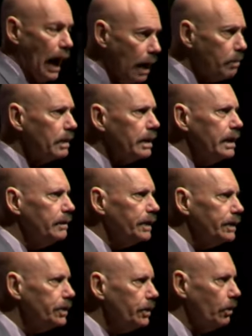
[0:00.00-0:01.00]
I believe
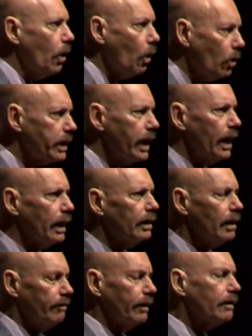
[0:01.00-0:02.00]
in you. Okay,
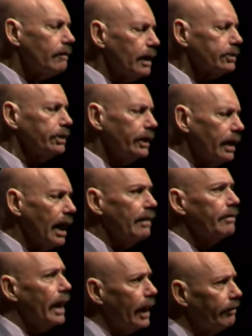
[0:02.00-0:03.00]
for the rest of your
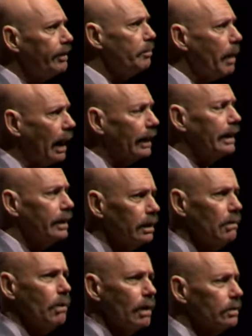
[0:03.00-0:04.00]
life, everybody in
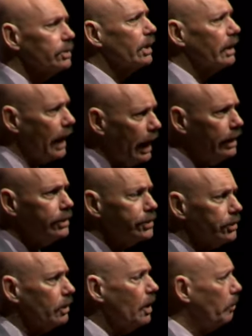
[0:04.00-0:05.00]
the world is going to hate
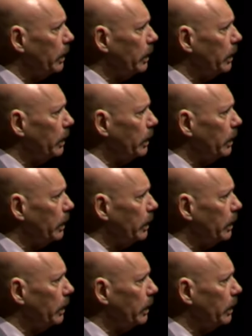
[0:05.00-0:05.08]
you.